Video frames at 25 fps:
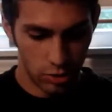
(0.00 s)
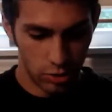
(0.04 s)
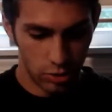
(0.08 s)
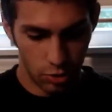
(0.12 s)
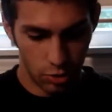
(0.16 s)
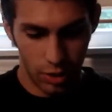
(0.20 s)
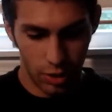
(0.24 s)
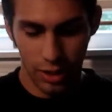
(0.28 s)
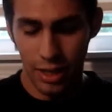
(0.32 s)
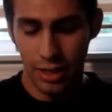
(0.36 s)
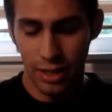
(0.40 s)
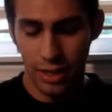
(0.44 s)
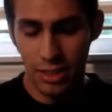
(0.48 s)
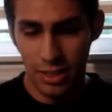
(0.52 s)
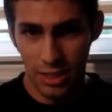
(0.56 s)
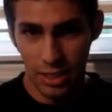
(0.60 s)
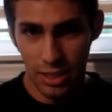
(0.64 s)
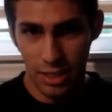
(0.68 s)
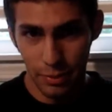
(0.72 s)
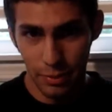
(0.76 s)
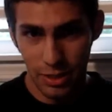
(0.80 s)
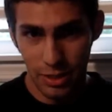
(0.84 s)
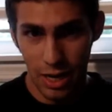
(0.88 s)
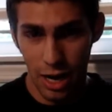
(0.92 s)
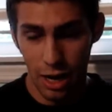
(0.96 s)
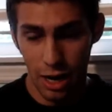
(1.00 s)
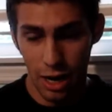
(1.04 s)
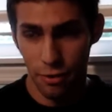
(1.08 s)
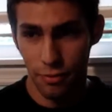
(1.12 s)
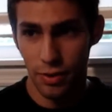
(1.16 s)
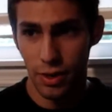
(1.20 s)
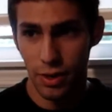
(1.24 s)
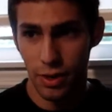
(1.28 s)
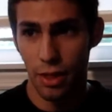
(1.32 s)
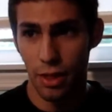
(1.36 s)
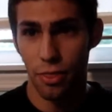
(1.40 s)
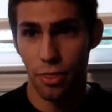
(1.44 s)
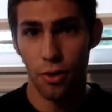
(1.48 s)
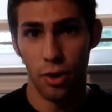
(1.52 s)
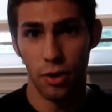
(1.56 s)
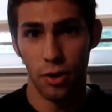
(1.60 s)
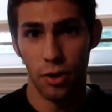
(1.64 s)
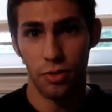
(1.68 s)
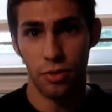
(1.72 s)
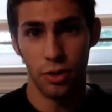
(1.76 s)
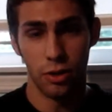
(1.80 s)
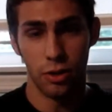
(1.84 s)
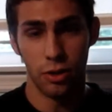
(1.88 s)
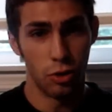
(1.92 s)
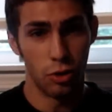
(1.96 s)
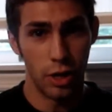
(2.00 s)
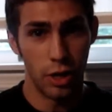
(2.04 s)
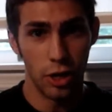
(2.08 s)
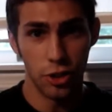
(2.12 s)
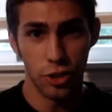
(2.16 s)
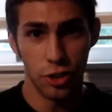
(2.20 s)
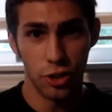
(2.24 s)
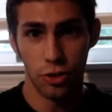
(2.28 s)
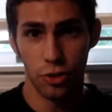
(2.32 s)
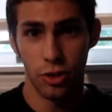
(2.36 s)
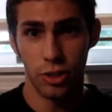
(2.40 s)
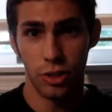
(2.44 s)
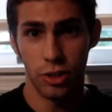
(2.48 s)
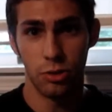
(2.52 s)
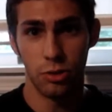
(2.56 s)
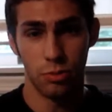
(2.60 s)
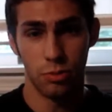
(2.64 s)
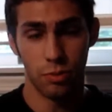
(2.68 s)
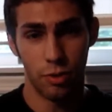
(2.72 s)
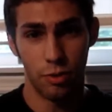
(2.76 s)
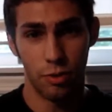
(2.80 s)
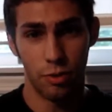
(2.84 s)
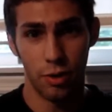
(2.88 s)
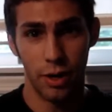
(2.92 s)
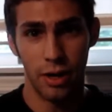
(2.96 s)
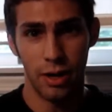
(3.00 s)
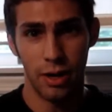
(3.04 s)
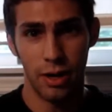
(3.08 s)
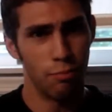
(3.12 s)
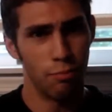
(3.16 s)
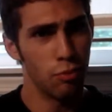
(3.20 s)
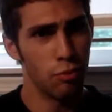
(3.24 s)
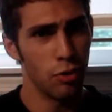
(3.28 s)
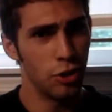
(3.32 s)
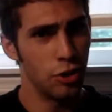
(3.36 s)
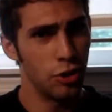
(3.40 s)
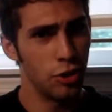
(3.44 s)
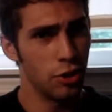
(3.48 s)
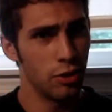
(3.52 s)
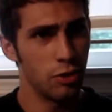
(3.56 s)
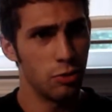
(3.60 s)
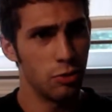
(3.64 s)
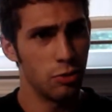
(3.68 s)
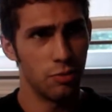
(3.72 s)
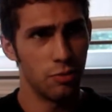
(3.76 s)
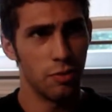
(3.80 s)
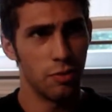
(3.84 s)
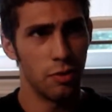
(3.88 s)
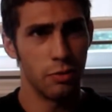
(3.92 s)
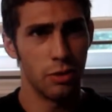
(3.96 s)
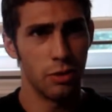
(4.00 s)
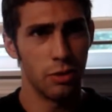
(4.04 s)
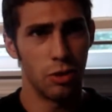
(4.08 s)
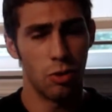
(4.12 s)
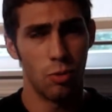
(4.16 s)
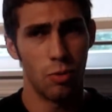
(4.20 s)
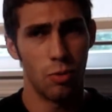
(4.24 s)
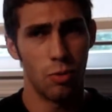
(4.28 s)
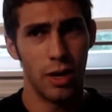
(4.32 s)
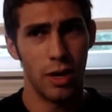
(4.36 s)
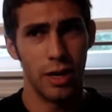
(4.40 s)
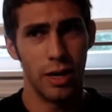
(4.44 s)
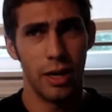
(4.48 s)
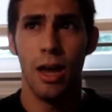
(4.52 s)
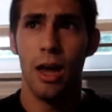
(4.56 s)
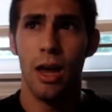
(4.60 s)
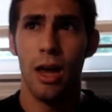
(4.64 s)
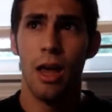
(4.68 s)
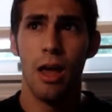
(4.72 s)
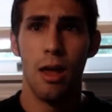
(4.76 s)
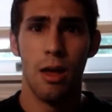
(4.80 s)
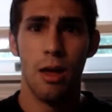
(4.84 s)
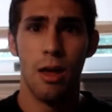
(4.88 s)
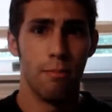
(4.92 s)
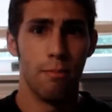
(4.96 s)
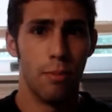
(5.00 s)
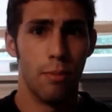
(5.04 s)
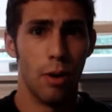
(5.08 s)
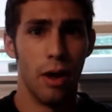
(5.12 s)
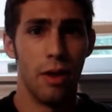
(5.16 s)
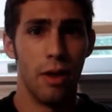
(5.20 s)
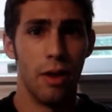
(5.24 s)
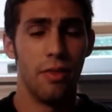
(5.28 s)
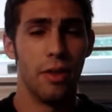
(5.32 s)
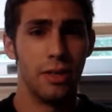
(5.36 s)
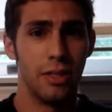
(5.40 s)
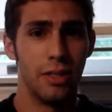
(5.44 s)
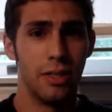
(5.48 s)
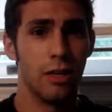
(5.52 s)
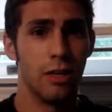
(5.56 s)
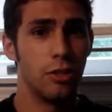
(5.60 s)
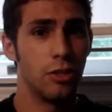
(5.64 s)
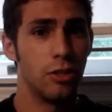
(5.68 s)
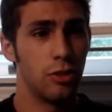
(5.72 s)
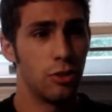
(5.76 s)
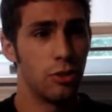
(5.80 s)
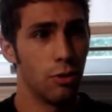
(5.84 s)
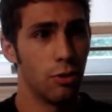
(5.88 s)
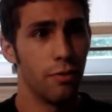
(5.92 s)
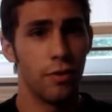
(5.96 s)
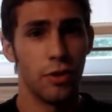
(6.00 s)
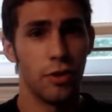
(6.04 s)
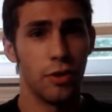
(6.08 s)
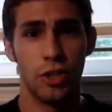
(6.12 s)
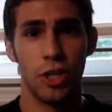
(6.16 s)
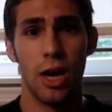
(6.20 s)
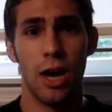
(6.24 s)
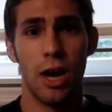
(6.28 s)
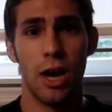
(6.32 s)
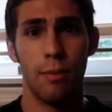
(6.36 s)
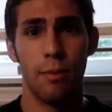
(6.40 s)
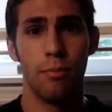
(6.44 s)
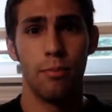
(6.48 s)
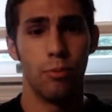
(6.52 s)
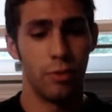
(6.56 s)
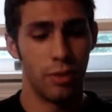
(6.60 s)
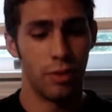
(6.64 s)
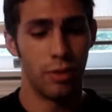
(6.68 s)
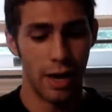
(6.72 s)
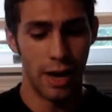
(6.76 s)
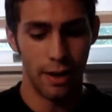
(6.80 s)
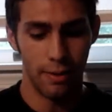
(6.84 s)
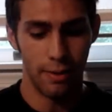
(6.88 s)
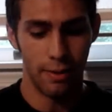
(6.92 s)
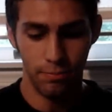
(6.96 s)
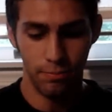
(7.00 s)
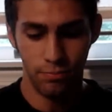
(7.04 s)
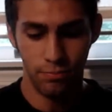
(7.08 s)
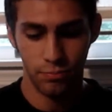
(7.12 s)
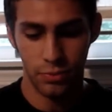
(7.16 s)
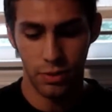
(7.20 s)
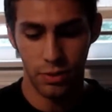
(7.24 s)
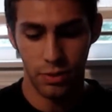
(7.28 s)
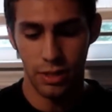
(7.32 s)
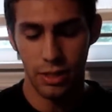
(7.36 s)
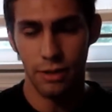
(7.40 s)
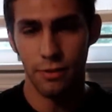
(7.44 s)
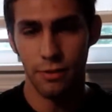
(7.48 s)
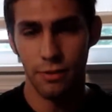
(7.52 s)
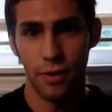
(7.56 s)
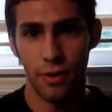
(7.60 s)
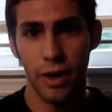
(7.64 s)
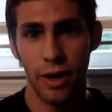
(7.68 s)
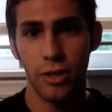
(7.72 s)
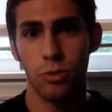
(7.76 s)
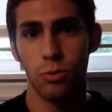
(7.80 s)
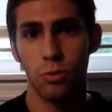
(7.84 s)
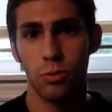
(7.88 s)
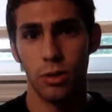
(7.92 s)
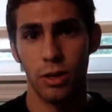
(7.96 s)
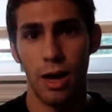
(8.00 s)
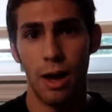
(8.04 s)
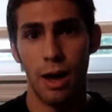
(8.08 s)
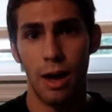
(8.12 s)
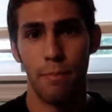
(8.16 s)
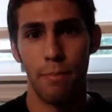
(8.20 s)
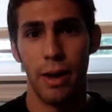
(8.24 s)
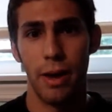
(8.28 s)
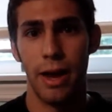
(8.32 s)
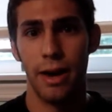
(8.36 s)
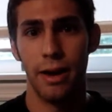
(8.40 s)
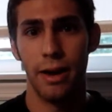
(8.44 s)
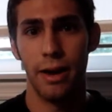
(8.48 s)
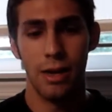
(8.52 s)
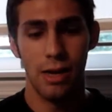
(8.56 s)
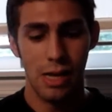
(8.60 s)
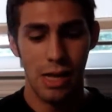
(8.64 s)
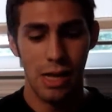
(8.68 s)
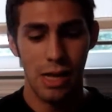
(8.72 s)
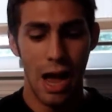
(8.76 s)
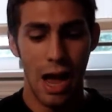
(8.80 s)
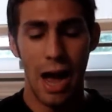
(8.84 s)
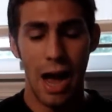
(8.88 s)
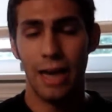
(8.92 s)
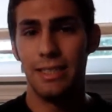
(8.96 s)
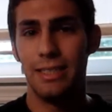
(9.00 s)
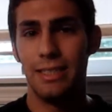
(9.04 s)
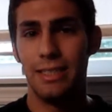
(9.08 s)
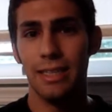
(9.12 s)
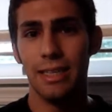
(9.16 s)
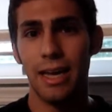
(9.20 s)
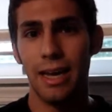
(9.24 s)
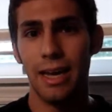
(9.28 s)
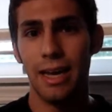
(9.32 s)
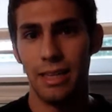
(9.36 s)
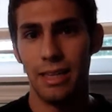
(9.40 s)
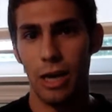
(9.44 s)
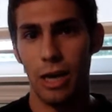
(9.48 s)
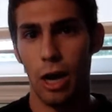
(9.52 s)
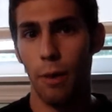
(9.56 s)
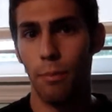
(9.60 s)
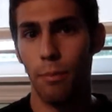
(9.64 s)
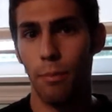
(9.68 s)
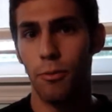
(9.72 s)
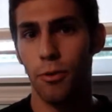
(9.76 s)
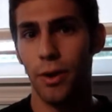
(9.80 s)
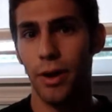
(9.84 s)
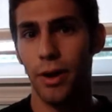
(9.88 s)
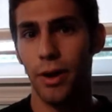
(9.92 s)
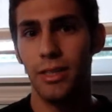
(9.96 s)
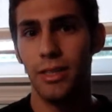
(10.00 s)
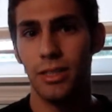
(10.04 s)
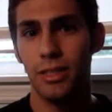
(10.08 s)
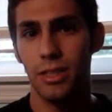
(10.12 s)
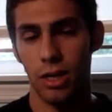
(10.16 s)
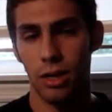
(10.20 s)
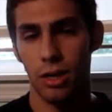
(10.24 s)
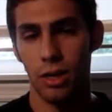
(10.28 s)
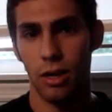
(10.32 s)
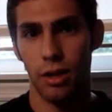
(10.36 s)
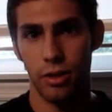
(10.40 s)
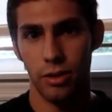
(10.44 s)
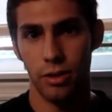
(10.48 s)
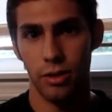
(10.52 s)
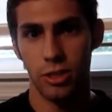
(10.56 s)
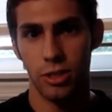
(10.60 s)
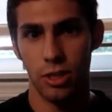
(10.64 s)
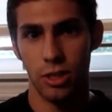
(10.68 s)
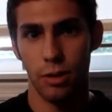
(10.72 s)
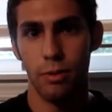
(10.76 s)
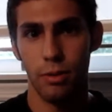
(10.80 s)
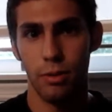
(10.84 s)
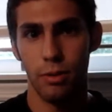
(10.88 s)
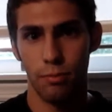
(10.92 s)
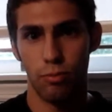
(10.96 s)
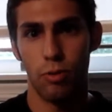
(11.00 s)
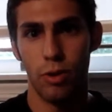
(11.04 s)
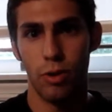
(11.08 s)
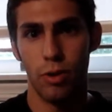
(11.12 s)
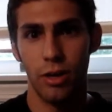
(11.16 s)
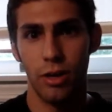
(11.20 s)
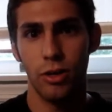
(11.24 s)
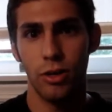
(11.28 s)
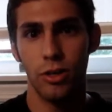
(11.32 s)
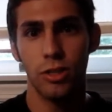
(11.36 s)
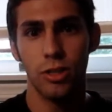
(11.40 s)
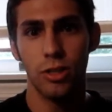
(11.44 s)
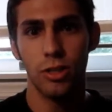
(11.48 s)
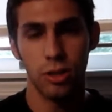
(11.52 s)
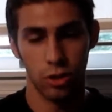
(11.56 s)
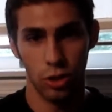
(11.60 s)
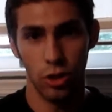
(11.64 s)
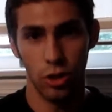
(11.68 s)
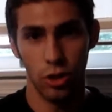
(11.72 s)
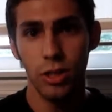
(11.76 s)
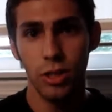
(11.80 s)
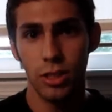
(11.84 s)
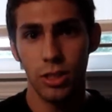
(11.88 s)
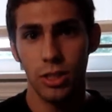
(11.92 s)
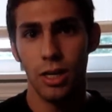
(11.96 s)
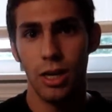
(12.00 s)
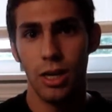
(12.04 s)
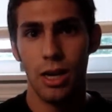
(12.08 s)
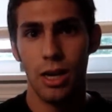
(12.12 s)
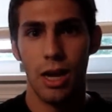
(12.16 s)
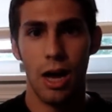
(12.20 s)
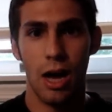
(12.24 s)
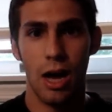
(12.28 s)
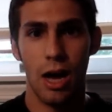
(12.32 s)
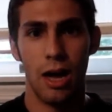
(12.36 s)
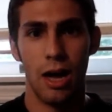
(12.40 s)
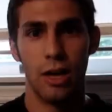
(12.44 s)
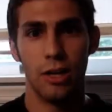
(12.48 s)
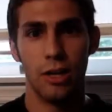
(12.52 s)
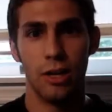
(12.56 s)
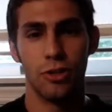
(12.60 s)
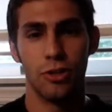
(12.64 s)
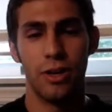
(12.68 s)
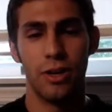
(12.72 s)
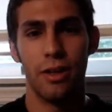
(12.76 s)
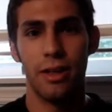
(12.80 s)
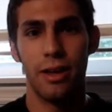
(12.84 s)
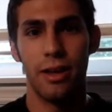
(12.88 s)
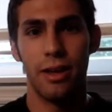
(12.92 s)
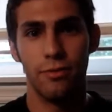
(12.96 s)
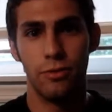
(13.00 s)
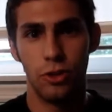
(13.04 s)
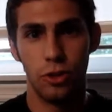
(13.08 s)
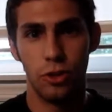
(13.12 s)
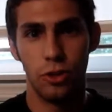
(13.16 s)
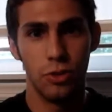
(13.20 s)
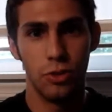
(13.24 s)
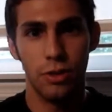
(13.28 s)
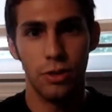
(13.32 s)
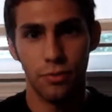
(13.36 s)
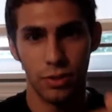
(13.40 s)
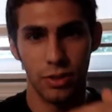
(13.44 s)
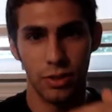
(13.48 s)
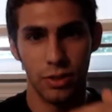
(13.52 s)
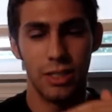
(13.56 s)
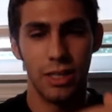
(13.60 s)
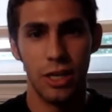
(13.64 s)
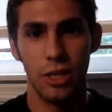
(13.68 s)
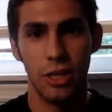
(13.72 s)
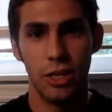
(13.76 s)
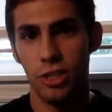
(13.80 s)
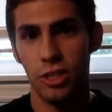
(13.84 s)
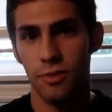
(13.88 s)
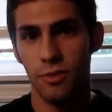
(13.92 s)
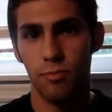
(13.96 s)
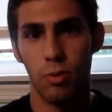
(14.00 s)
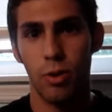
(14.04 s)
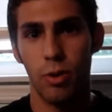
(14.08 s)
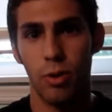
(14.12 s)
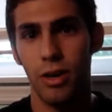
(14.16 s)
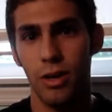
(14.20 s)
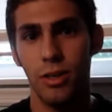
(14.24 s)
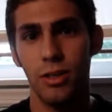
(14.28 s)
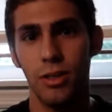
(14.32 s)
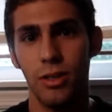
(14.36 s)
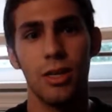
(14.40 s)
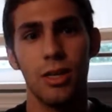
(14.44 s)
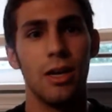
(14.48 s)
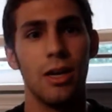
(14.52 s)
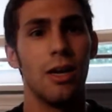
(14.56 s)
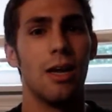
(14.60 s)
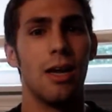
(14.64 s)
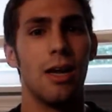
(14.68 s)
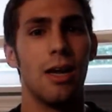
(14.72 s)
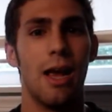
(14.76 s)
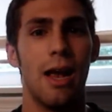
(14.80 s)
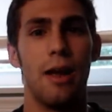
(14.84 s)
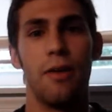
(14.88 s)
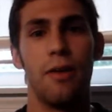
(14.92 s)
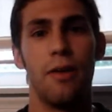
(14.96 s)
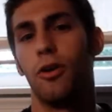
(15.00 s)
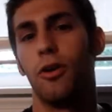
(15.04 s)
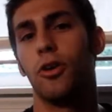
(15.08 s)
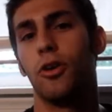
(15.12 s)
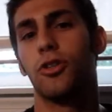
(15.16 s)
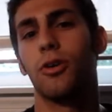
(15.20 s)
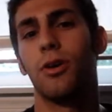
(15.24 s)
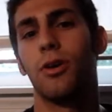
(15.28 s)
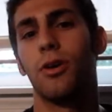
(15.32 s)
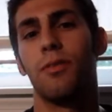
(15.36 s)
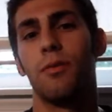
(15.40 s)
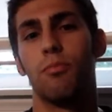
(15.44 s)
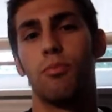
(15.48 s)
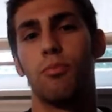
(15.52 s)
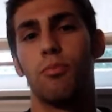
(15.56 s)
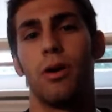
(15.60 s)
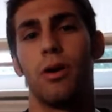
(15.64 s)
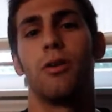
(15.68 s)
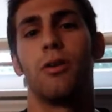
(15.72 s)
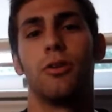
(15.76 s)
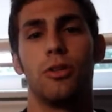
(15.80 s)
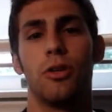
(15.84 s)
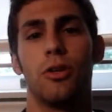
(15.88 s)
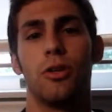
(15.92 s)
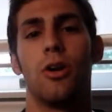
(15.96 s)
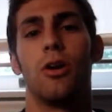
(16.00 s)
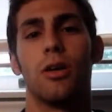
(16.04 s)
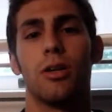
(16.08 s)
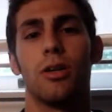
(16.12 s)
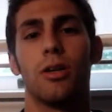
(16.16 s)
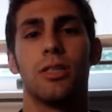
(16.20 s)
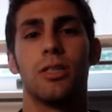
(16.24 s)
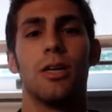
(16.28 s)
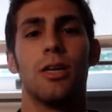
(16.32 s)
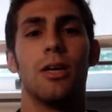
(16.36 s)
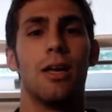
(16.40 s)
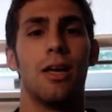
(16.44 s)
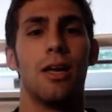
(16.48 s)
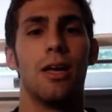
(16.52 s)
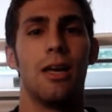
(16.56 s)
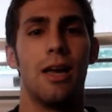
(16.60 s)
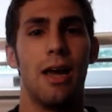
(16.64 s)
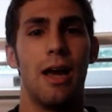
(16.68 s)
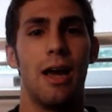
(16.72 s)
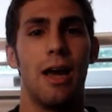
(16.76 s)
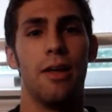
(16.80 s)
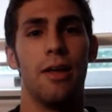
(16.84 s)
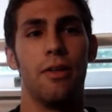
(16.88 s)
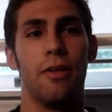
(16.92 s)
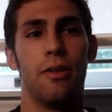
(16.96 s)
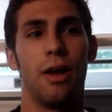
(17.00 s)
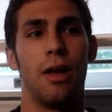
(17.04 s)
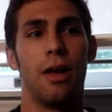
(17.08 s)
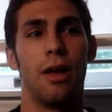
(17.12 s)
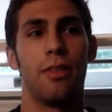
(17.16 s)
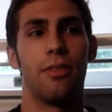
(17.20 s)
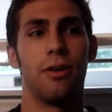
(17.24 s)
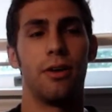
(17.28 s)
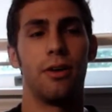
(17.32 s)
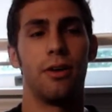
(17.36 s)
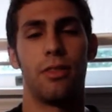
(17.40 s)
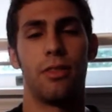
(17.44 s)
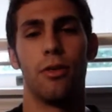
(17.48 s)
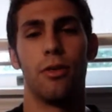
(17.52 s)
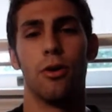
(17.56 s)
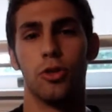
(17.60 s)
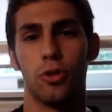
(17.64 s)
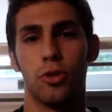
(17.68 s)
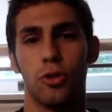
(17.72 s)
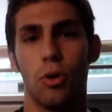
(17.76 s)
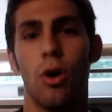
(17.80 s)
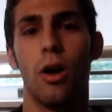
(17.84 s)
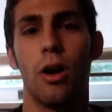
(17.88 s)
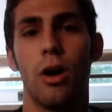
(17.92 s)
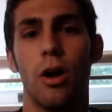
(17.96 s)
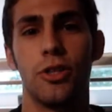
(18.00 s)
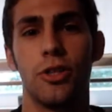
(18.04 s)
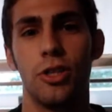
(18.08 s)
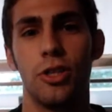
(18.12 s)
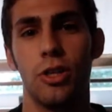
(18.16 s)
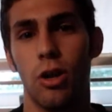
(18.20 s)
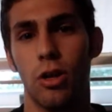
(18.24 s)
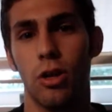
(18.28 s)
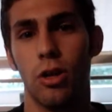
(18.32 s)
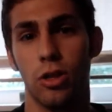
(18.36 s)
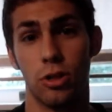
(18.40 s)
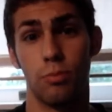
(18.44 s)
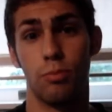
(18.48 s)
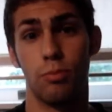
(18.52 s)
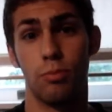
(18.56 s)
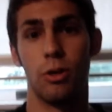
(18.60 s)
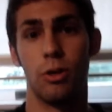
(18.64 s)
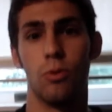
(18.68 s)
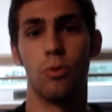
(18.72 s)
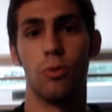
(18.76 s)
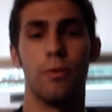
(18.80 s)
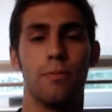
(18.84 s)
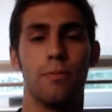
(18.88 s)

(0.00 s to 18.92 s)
So I like the cinematography. I thought the location choices were great. I'm pretty sure this was filmed in Hawaii, but they did a terrific job with that. The effects were not bad. I did like the upgrades to some of the Predators' looks. So now they have 2 different stages of Predators, and they also have the Predator dogs. And I think those are actually all looked pretty